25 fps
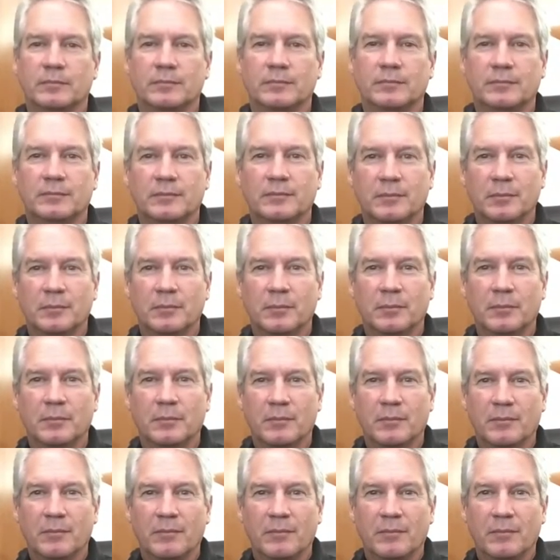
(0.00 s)

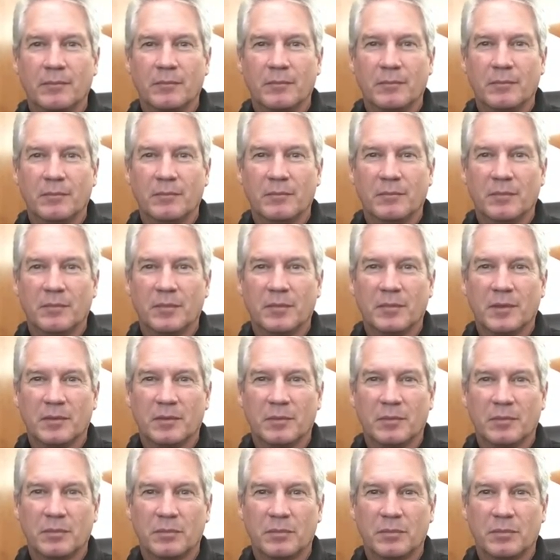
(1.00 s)

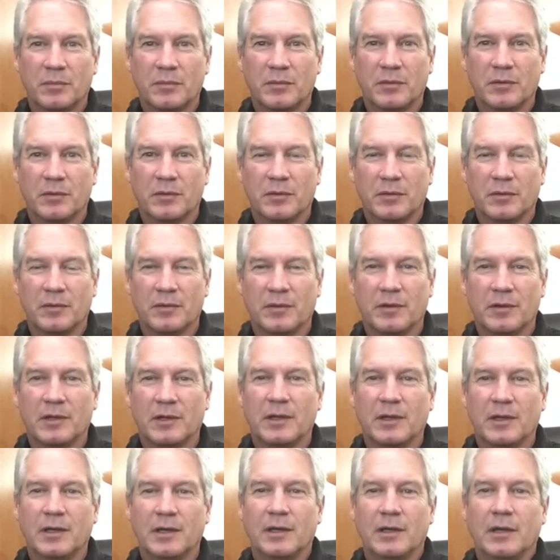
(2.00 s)

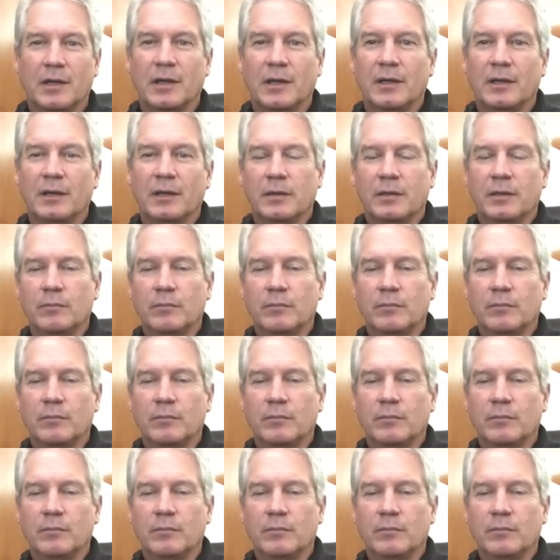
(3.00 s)
(not speaking)